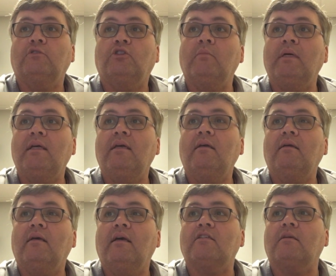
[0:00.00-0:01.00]
To me,
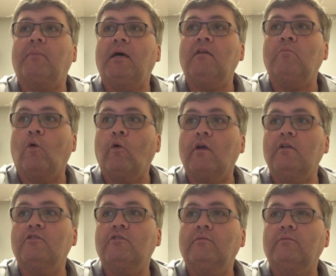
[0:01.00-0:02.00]
it's a paid
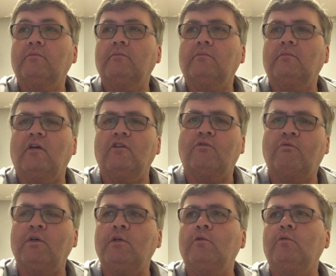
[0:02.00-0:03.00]
mortgage. It's
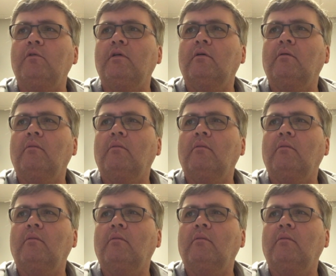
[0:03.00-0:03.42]
food.